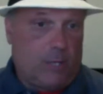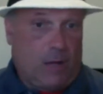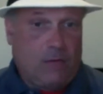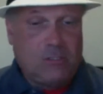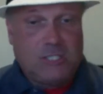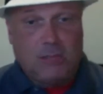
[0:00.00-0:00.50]

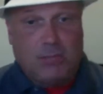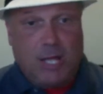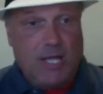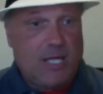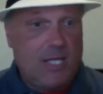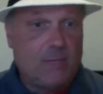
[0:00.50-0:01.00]
I would say
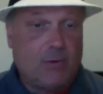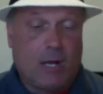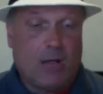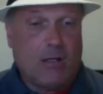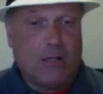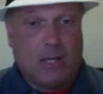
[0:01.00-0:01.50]
black and
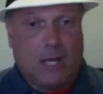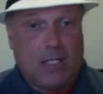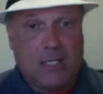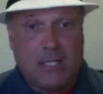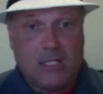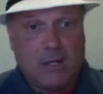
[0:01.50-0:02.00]
brown
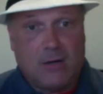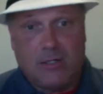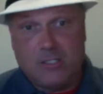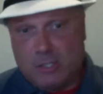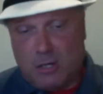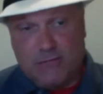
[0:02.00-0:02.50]

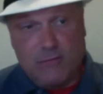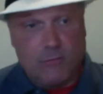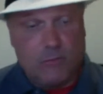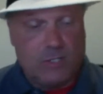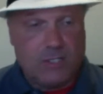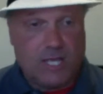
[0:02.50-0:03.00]
identitarians
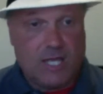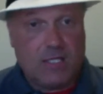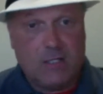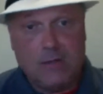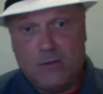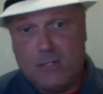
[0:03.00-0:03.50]
often will
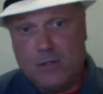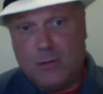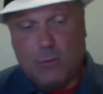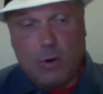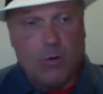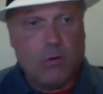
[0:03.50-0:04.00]
attack you, and then
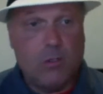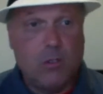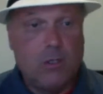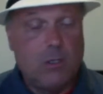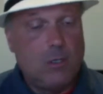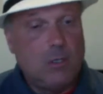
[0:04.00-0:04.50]
the woke
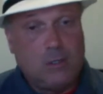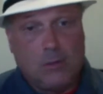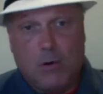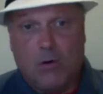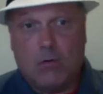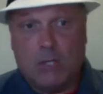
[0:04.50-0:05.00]

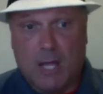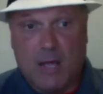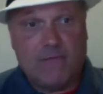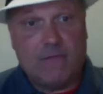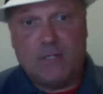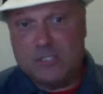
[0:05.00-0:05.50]

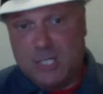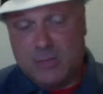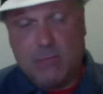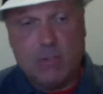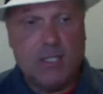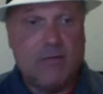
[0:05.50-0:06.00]
left, because
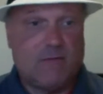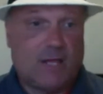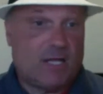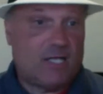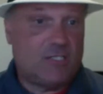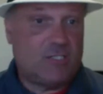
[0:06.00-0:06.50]
they believe,
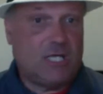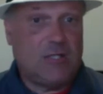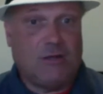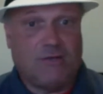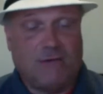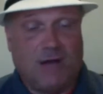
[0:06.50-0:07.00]
like I
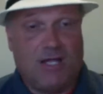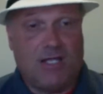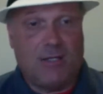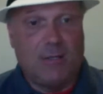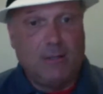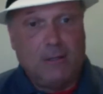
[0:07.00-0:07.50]
said, they're
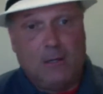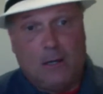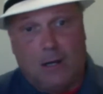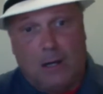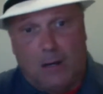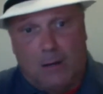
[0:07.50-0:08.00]
fighting.
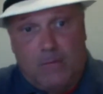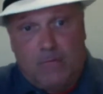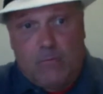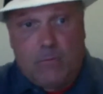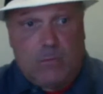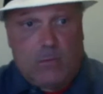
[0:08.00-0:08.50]

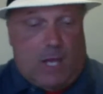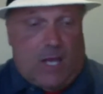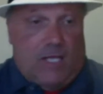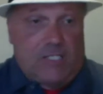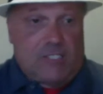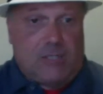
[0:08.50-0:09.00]

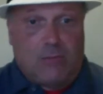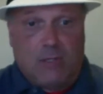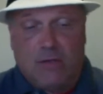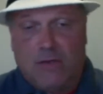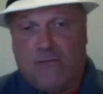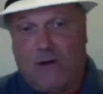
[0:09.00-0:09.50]
I guess they
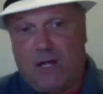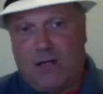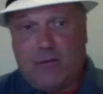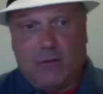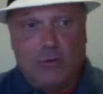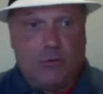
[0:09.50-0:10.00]
believe they're
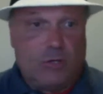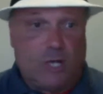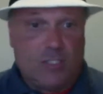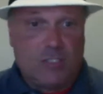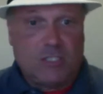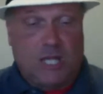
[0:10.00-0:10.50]
fighting the Ku
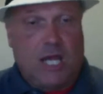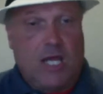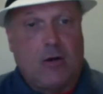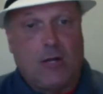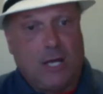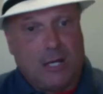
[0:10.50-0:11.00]
Klux
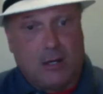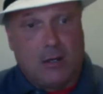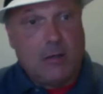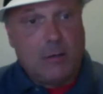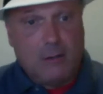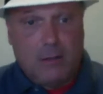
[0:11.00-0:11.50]
Klan or
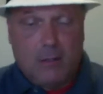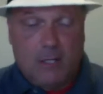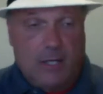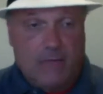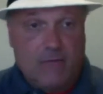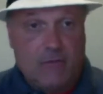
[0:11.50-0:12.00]
Hitler
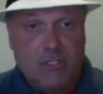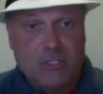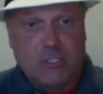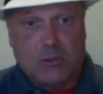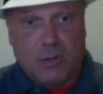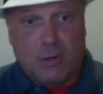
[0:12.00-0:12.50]
if you
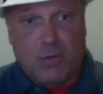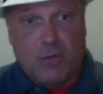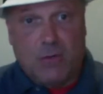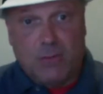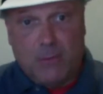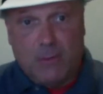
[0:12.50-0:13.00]
disagree with
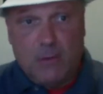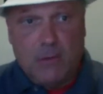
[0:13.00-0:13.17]
them,